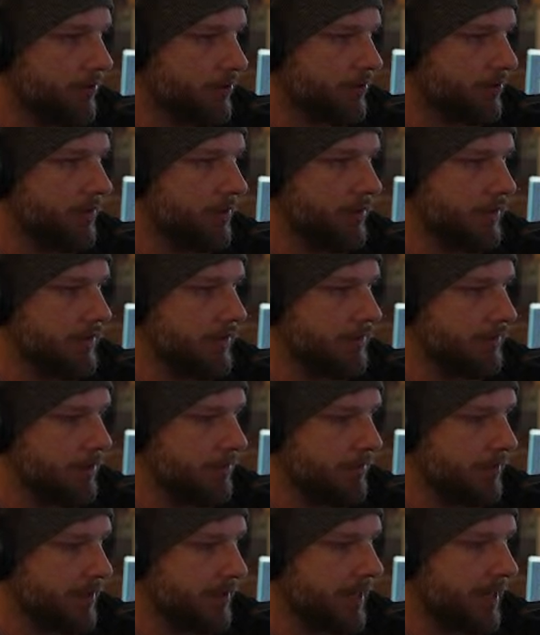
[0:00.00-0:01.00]
you some of them
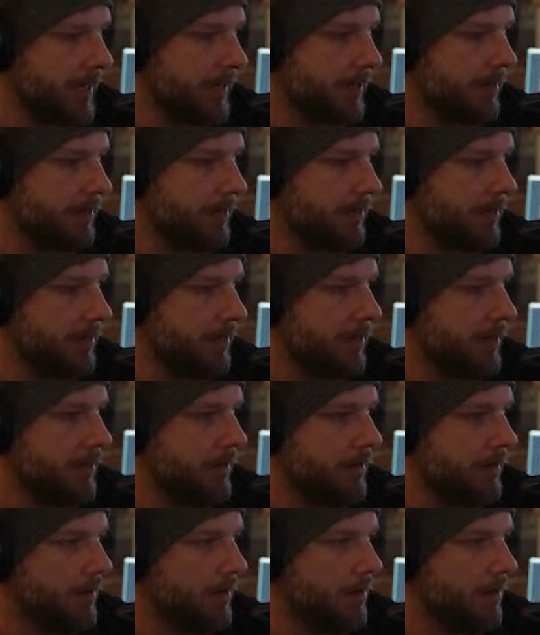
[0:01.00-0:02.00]
in a second.
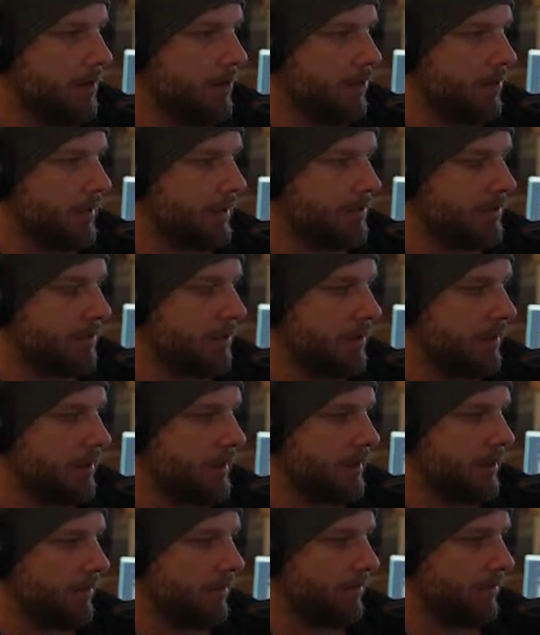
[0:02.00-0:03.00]
But I started
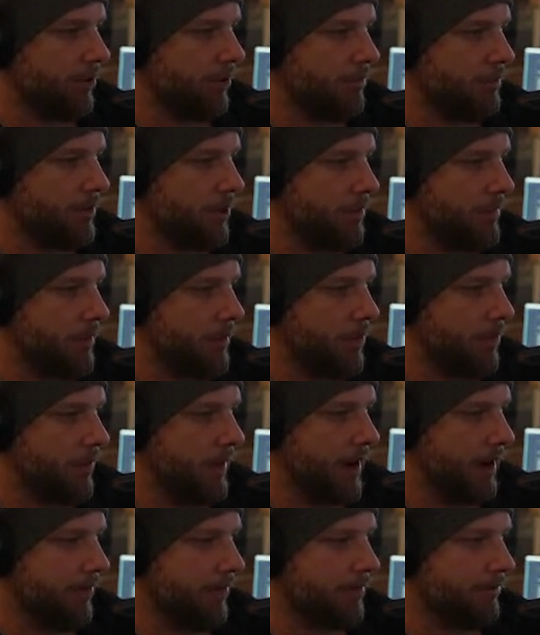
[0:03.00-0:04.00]
thinking a little bit about
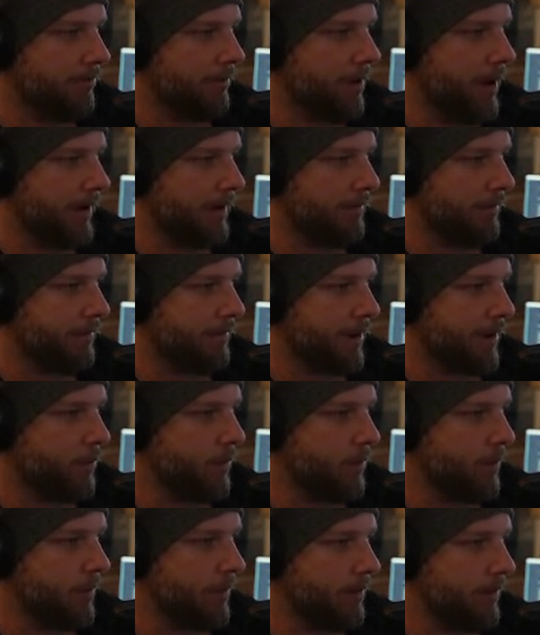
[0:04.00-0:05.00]
how the rocket might
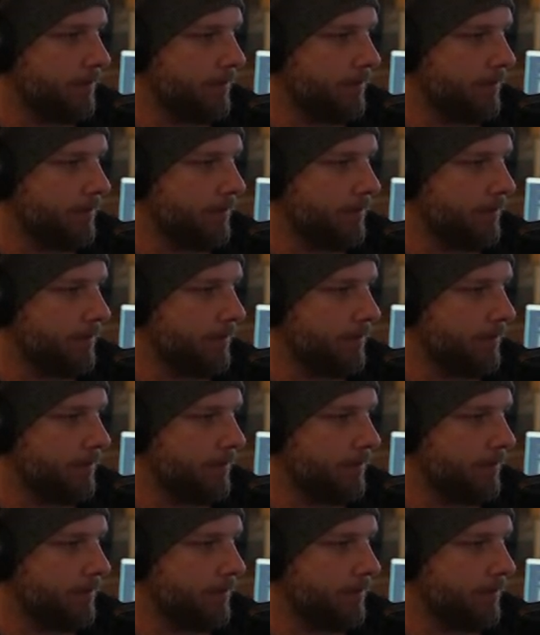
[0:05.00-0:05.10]
work.